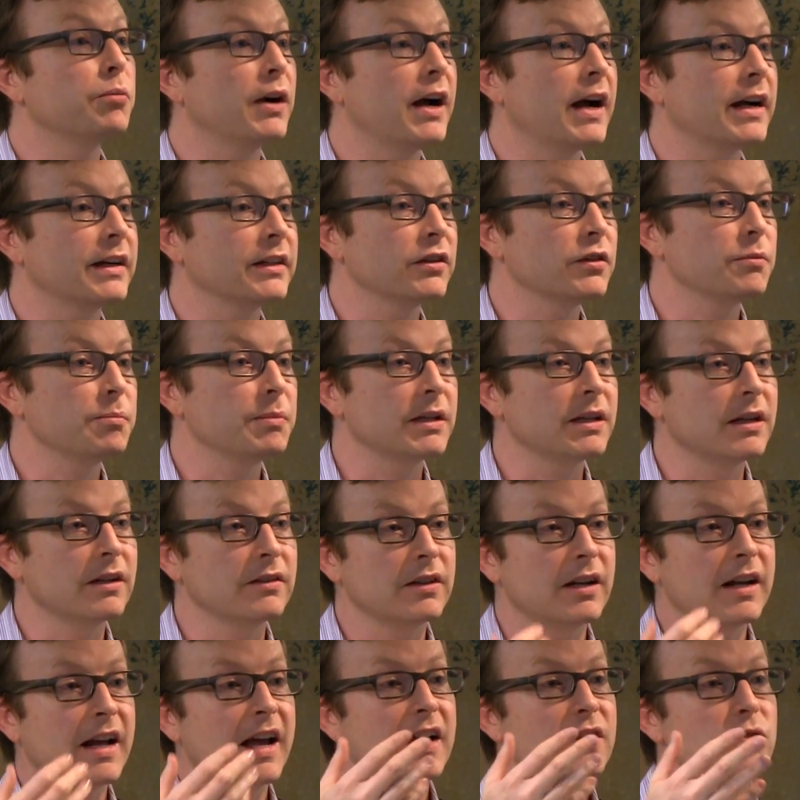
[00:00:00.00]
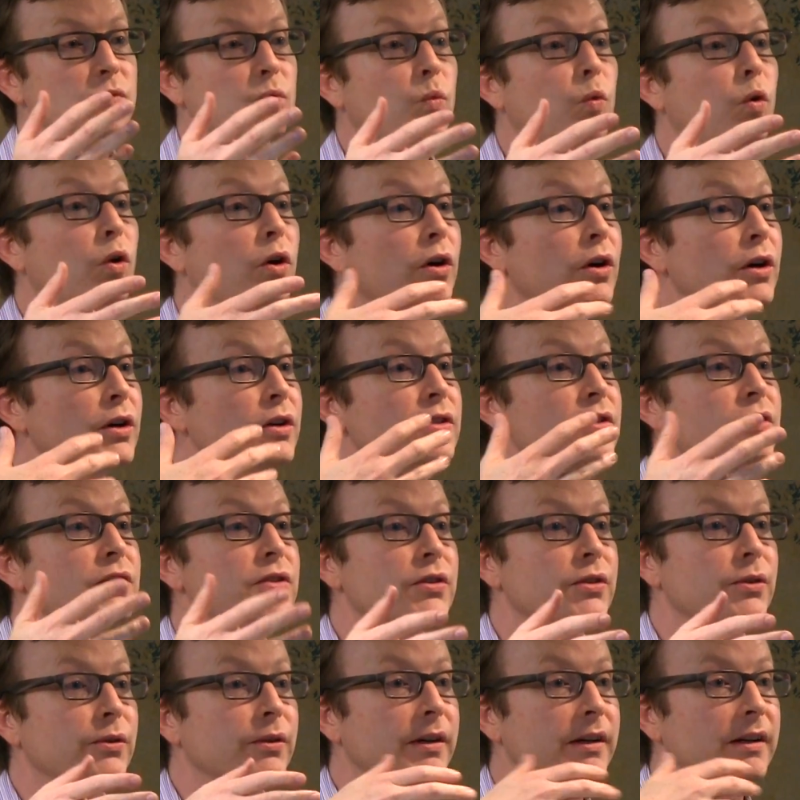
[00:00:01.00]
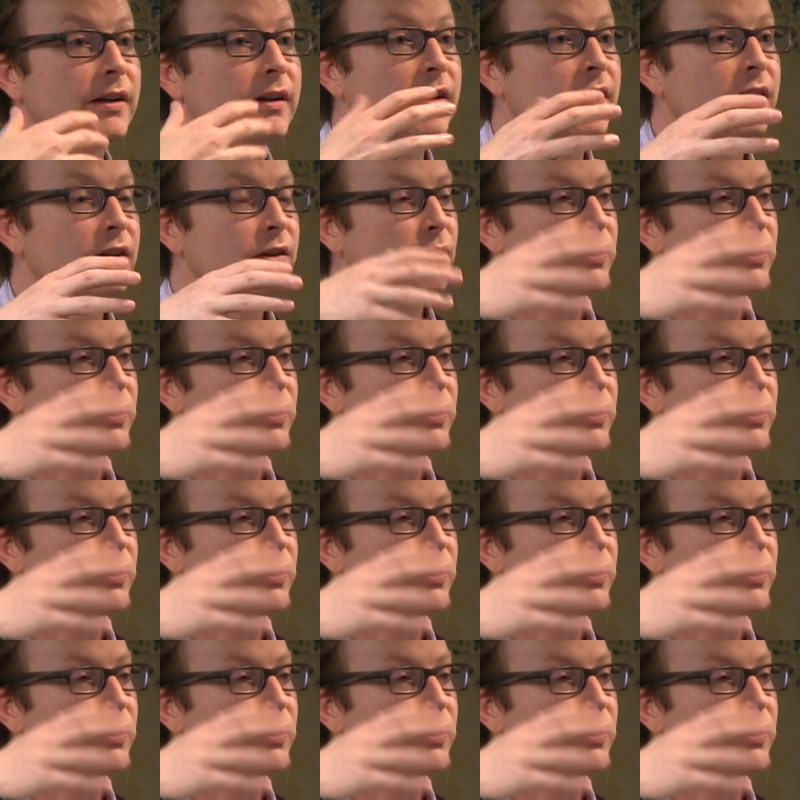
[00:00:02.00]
practice because it has words to it.